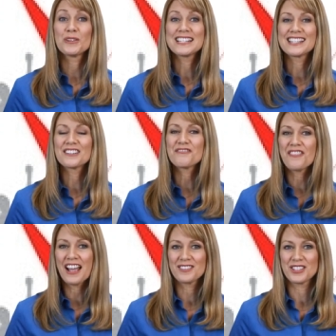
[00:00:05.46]
recent
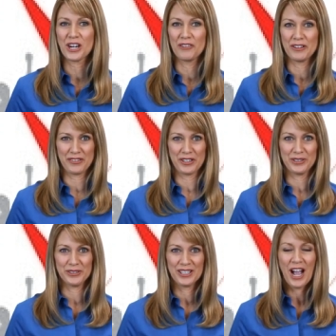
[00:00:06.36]
five-star
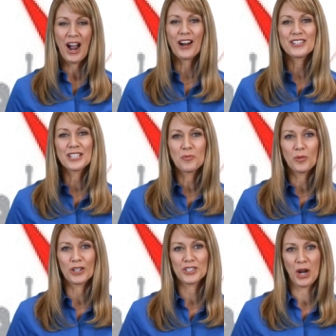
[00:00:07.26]
review. Our team
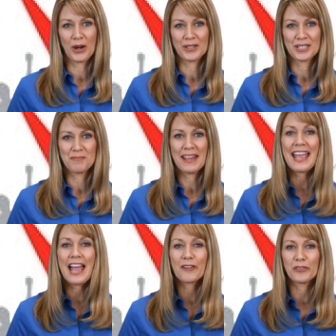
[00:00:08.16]
works hard to make
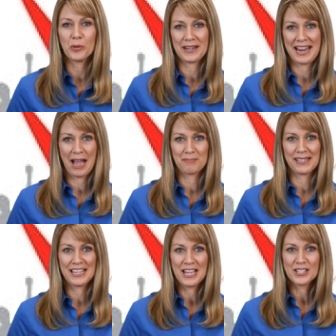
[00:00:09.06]
everyone
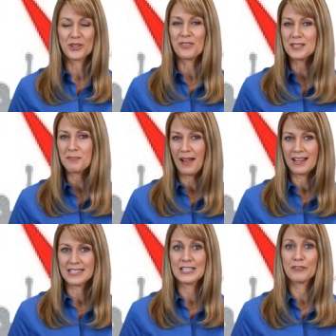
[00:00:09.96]
happy, so these
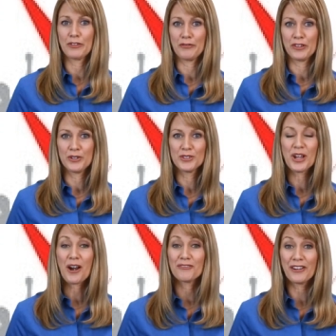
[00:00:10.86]
positive reviews
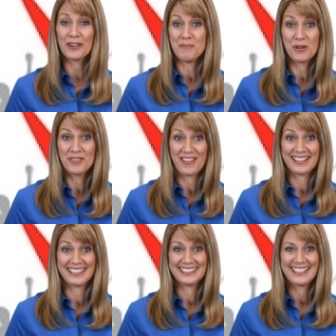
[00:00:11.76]
are very
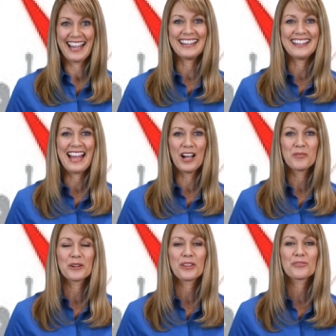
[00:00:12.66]
motivating. And now
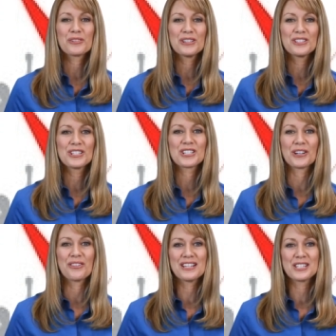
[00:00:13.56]
we're thrilled to
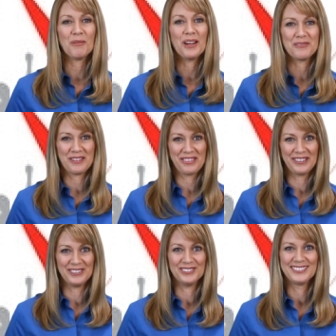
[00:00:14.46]
share this one with
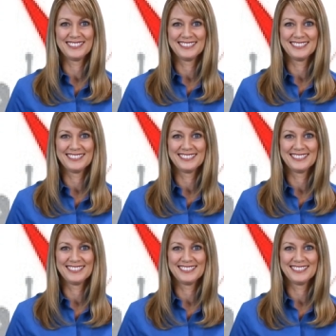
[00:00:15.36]
you.